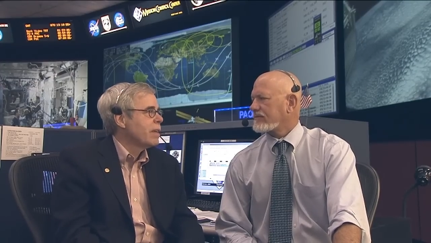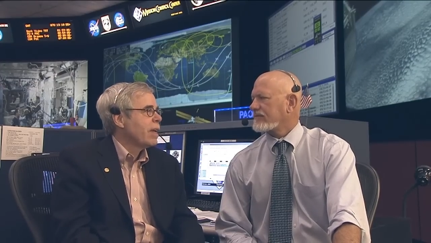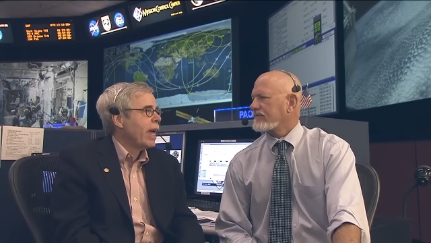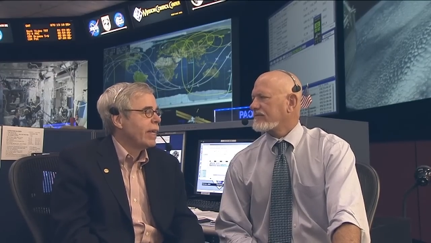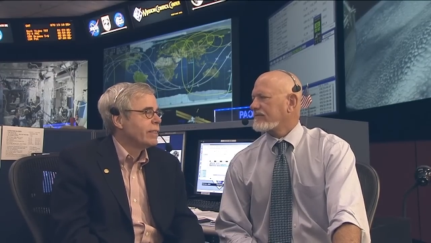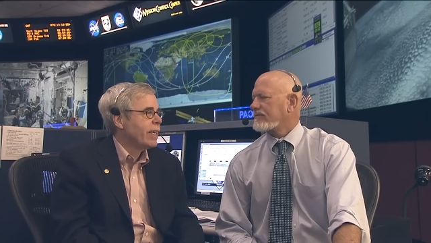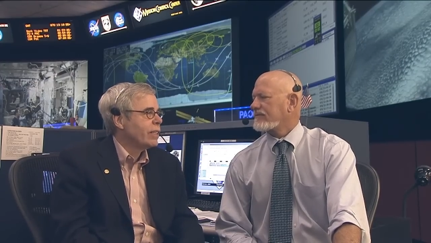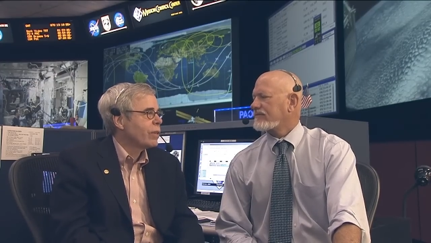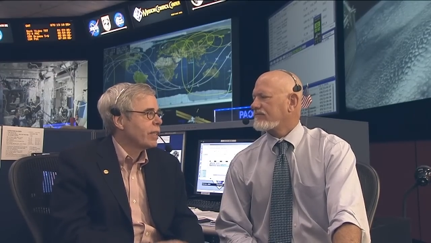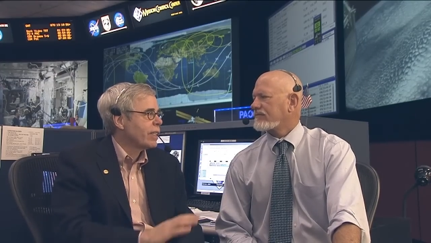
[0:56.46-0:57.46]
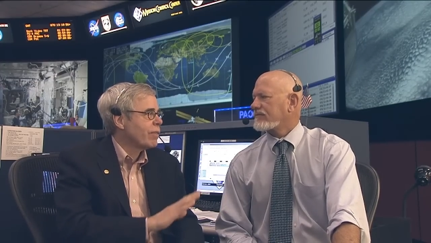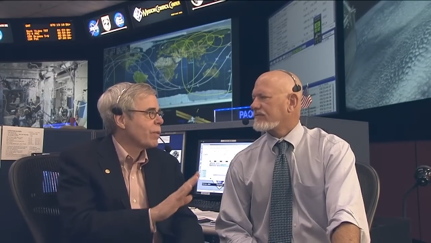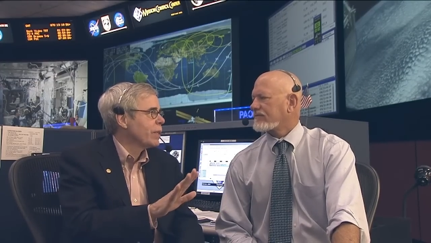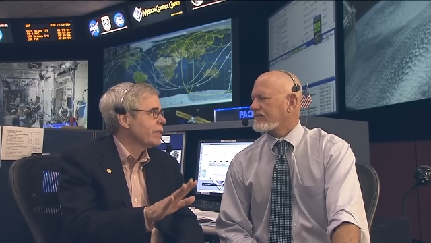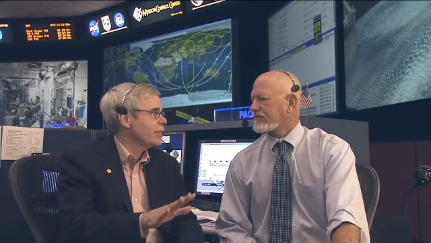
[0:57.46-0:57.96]
Speaker 1: And dendrites,
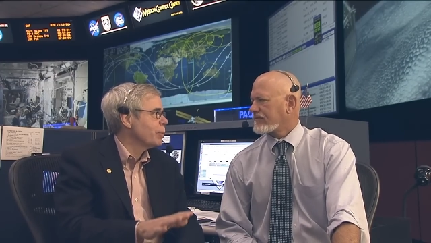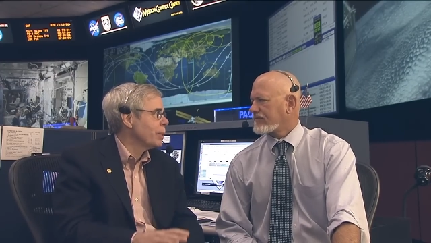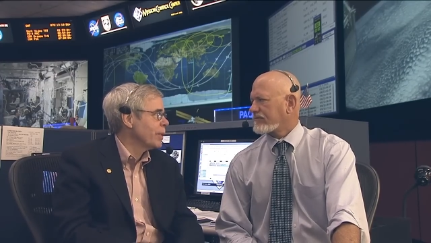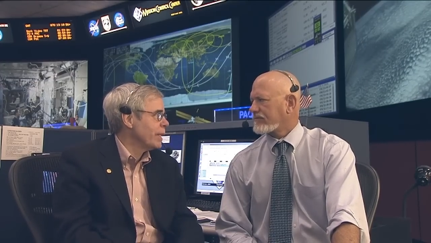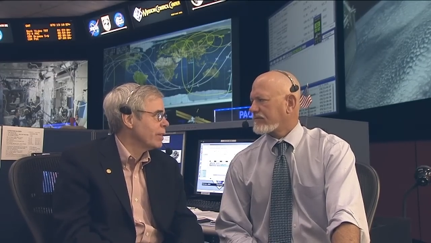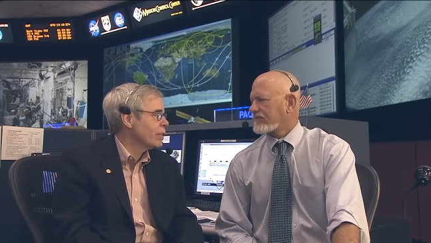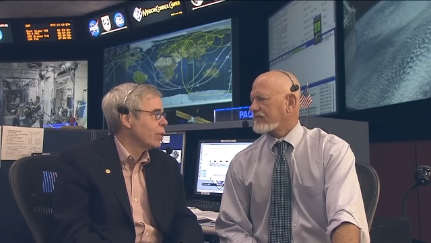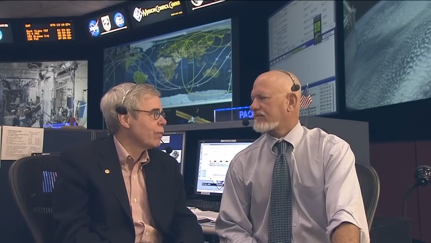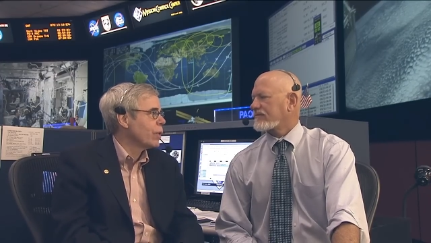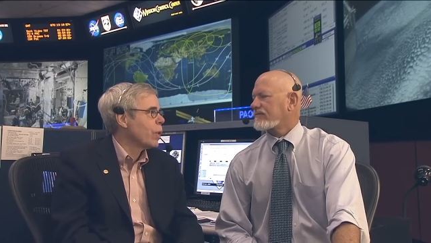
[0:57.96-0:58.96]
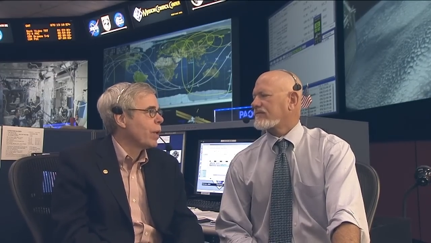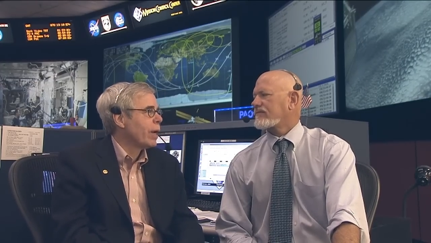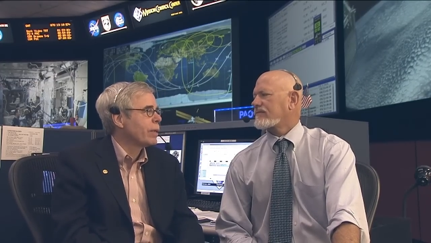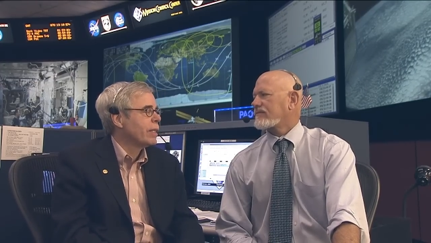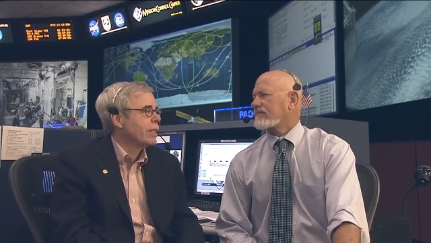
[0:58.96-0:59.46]
everyone has experienced. So if you go
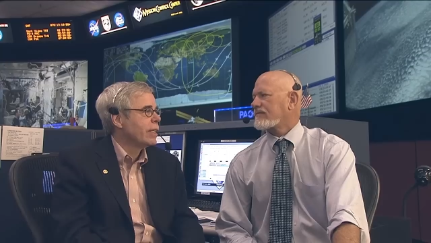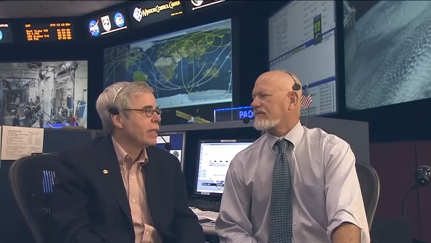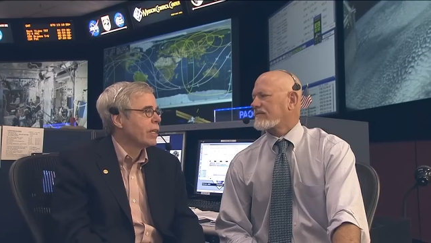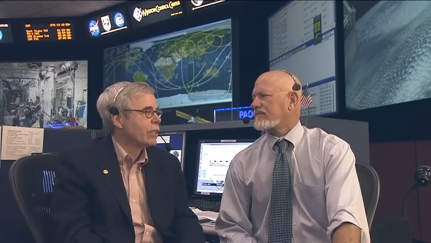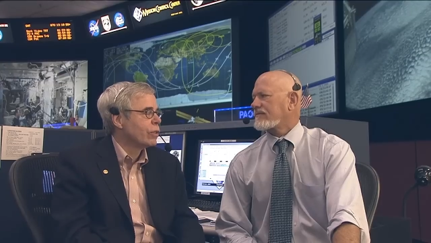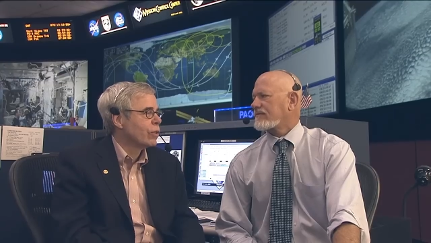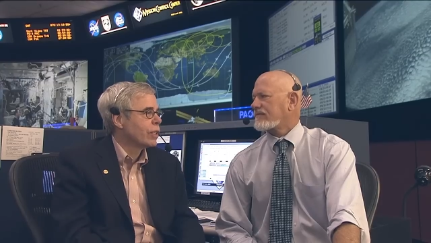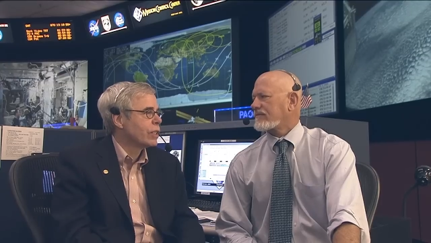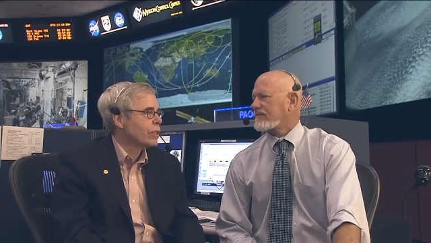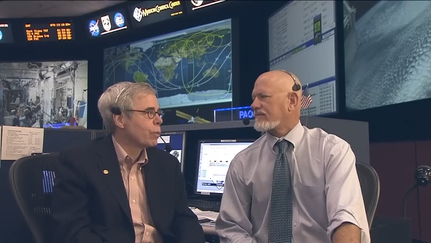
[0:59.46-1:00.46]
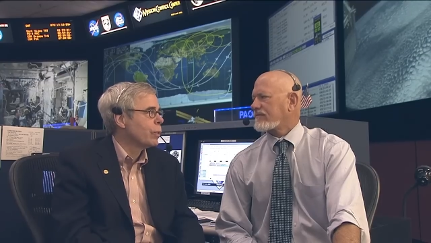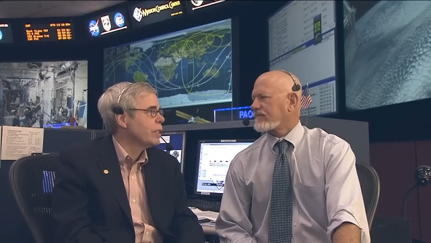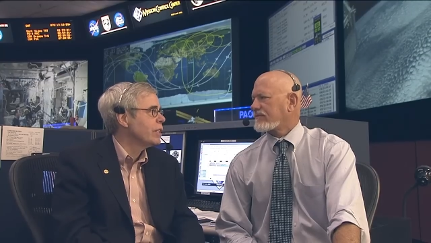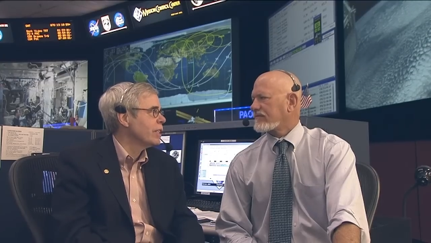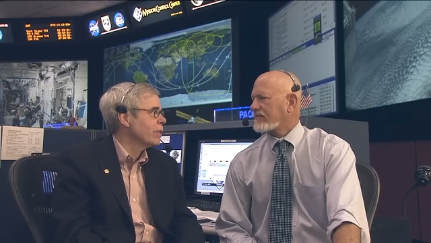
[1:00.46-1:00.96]
out in the, uh, you look at your
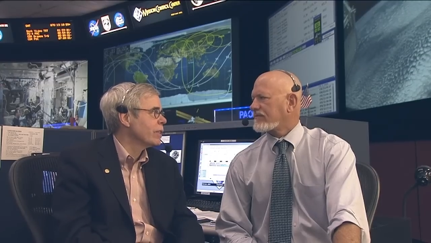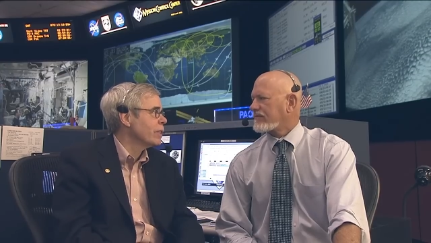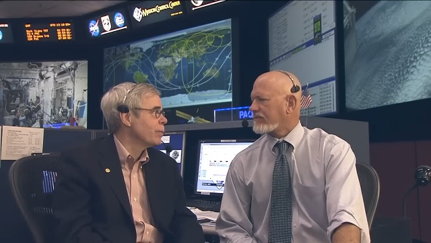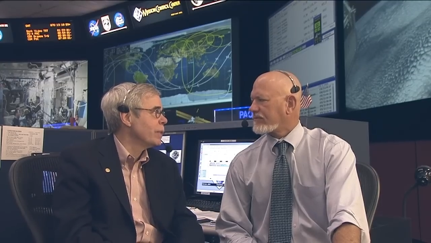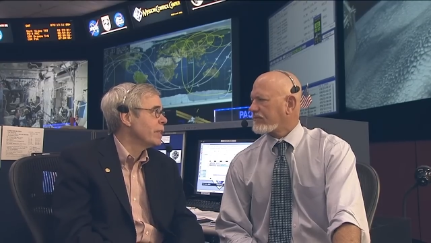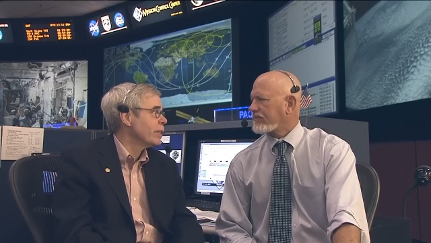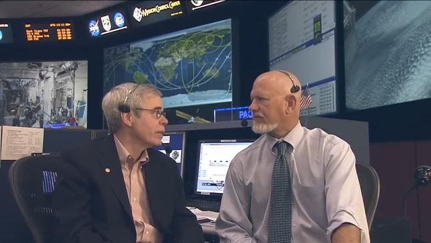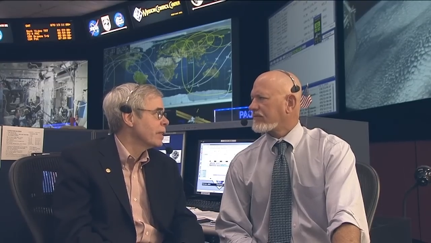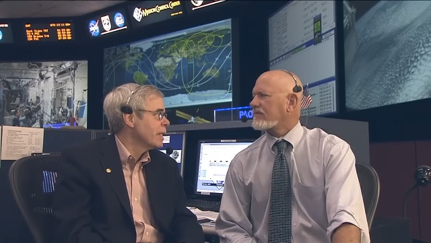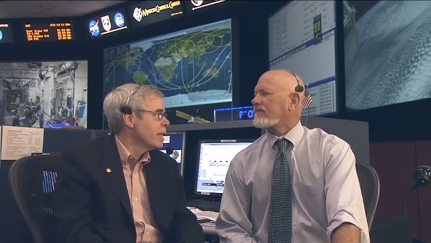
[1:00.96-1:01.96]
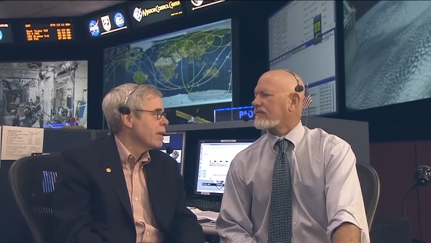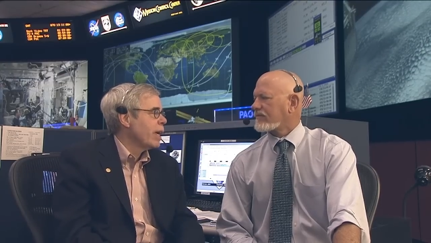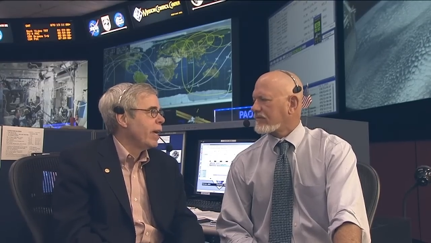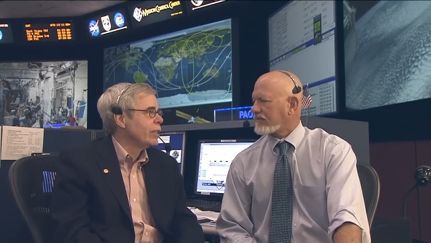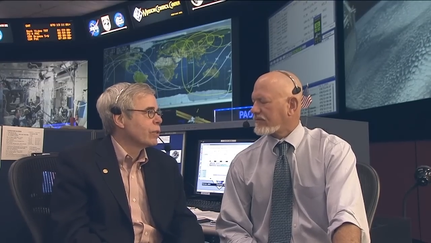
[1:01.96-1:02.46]
windshield in the winter,
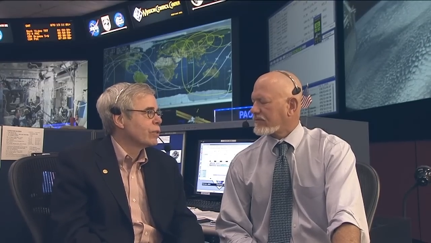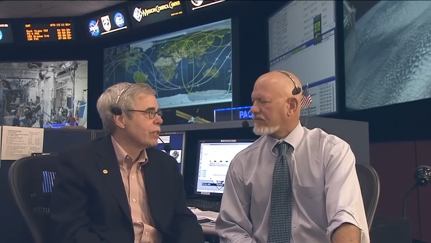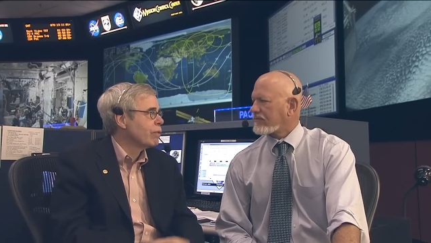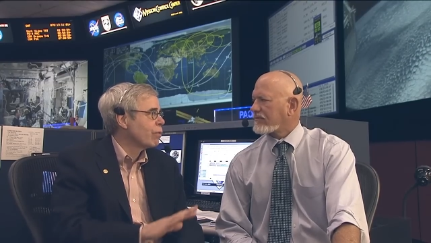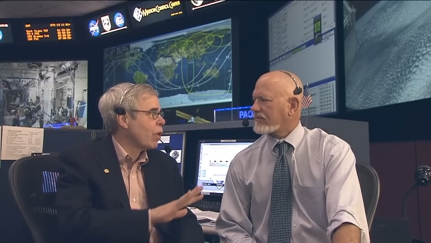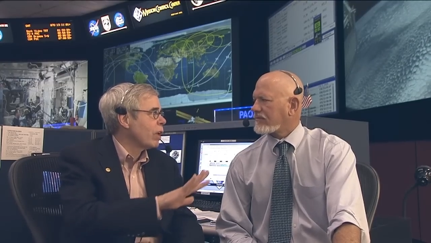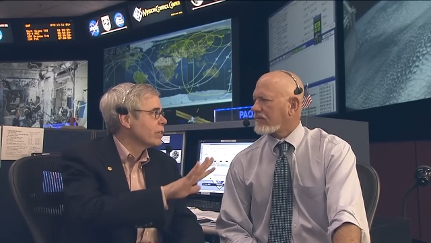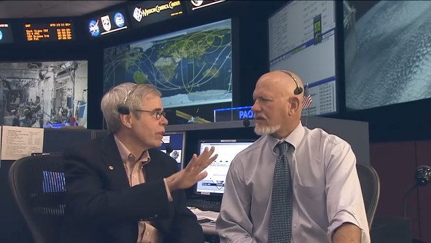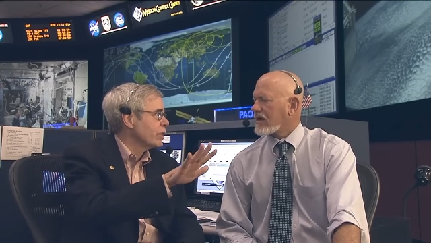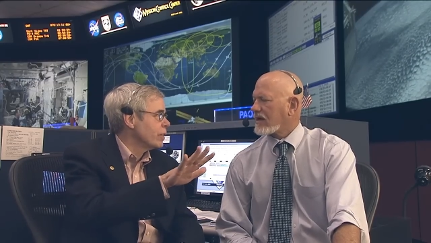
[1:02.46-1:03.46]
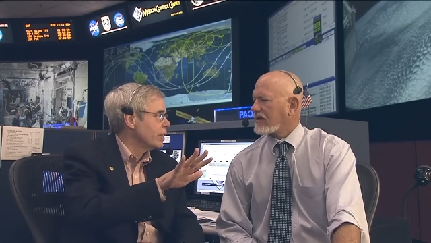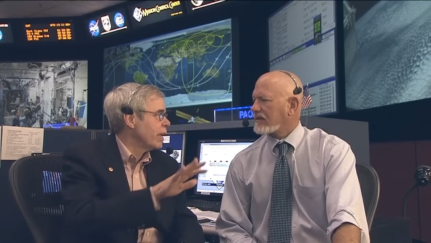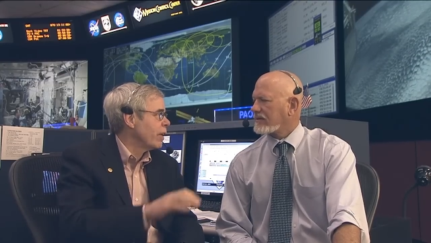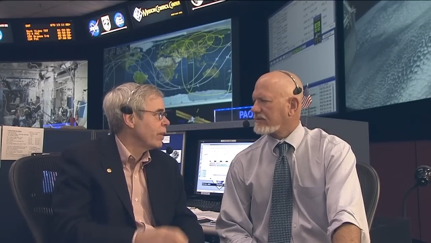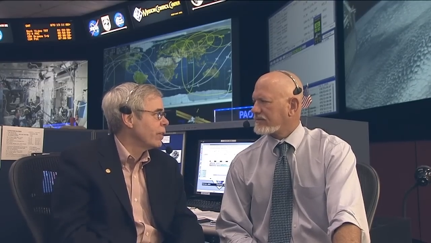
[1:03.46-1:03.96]
and you'll see frost on your
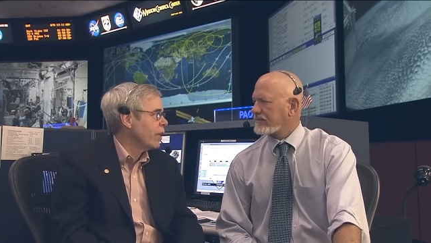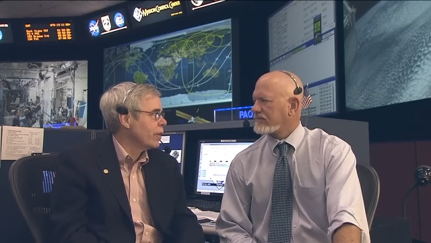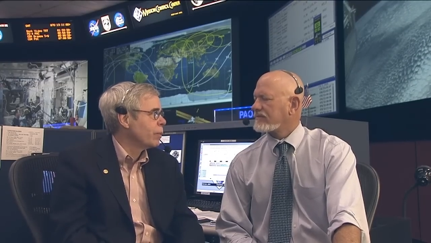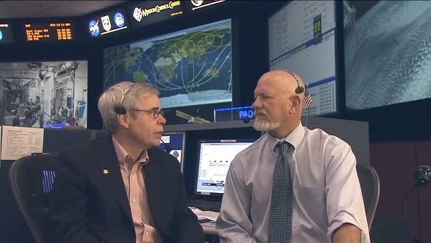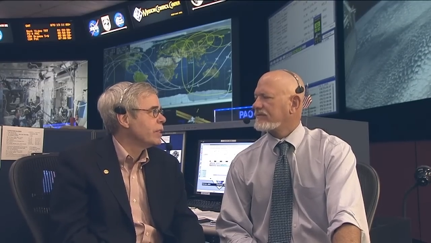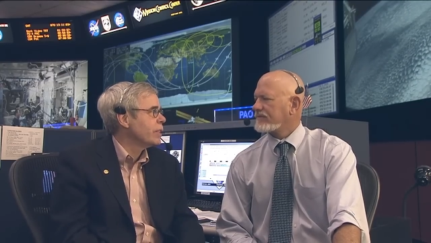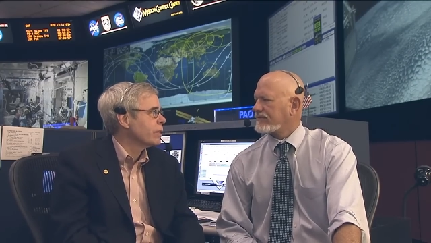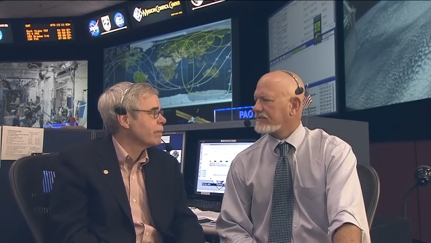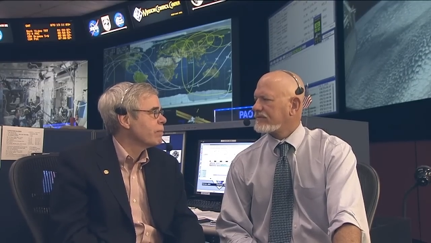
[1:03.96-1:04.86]
on, on the windshield.